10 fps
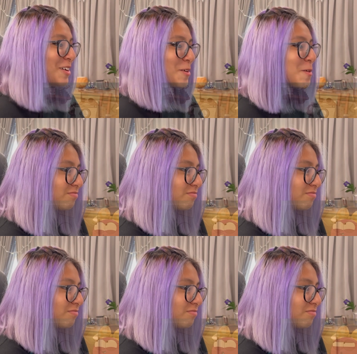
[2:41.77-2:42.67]

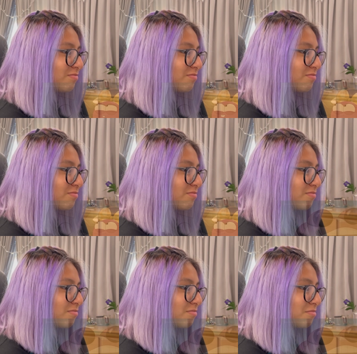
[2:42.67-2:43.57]

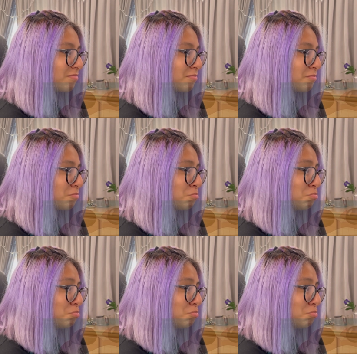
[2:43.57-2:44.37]
(no one is talking)